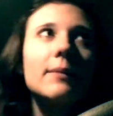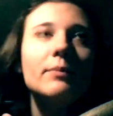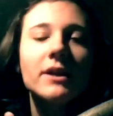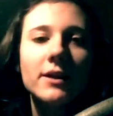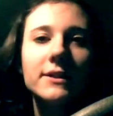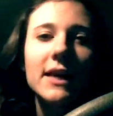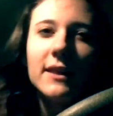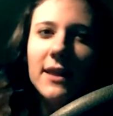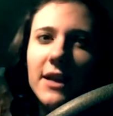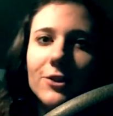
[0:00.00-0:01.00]
because I
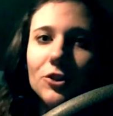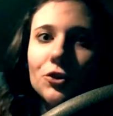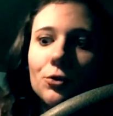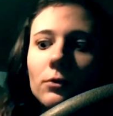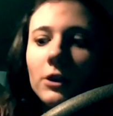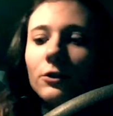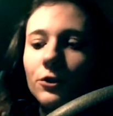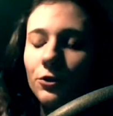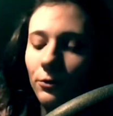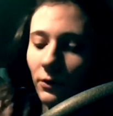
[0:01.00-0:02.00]
think it's too little
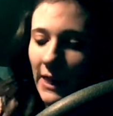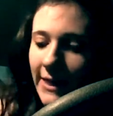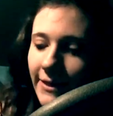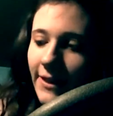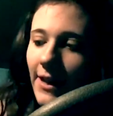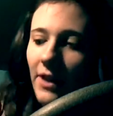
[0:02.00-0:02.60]
too late.